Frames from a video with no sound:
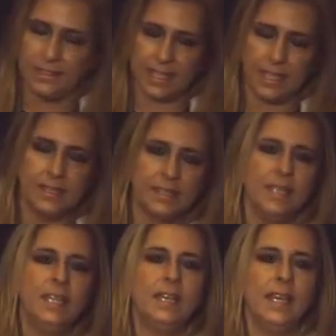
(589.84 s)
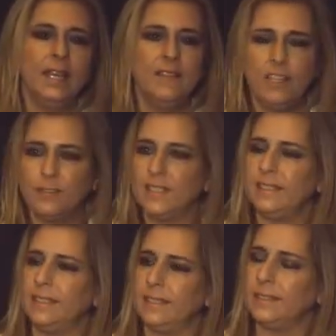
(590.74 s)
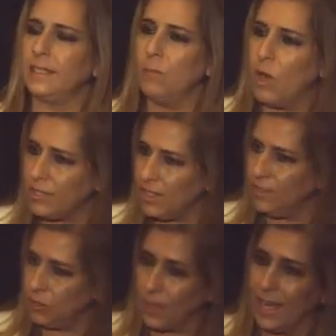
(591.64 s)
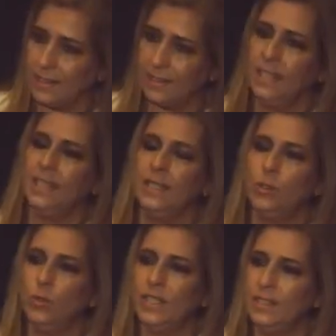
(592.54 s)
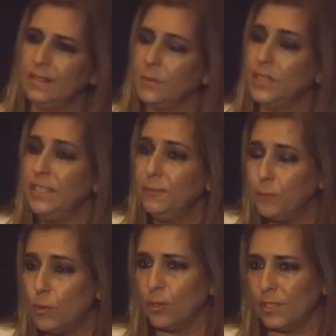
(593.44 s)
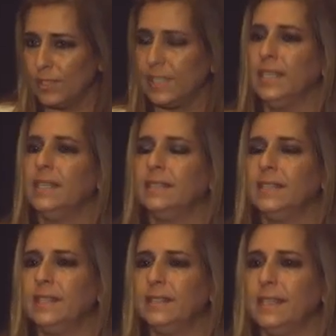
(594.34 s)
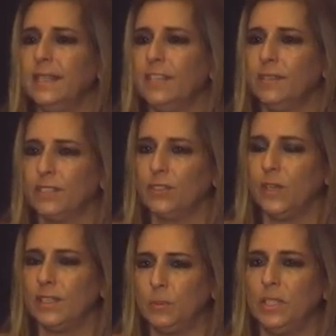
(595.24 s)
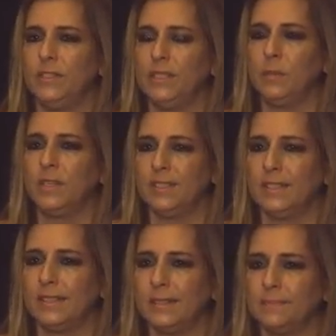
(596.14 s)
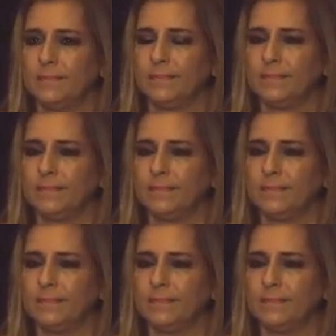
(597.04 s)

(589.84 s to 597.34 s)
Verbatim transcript: details, a level of the smart contracts who reinforce the, the level of the trust between the parties.